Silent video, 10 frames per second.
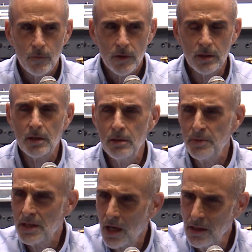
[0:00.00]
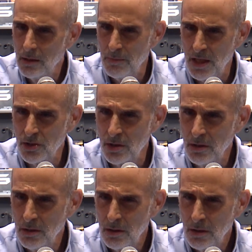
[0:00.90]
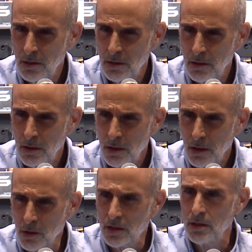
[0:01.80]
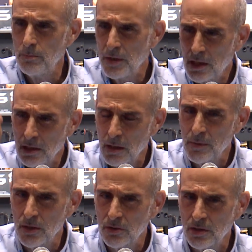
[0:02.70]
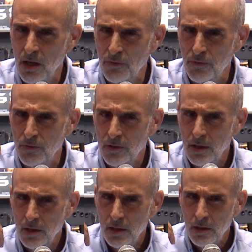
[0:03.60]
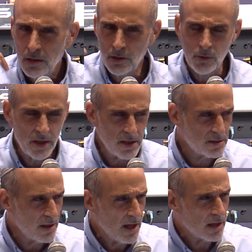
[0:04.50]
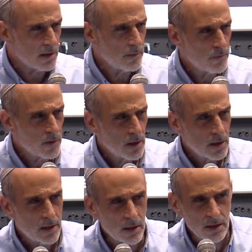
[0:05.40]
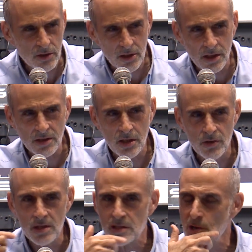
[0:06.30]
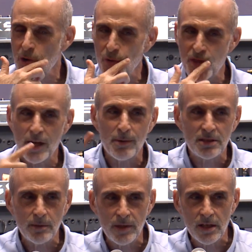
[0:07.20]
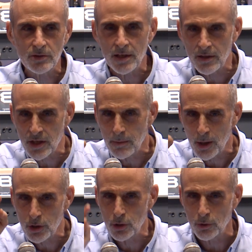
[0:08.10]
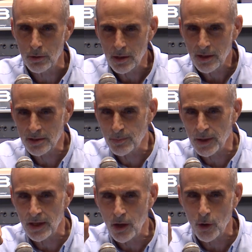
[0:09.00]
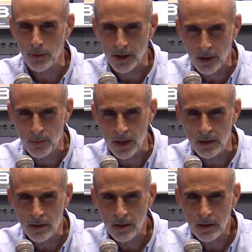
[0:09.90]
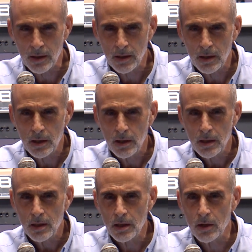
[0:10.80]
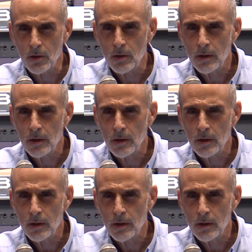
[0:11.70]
It can be condemnation or it can be condemning yourself. Look what he's saying. Now let's hear this. No, don't think about somebody else right now. Think about you. Let's bring it home a little bit. You know,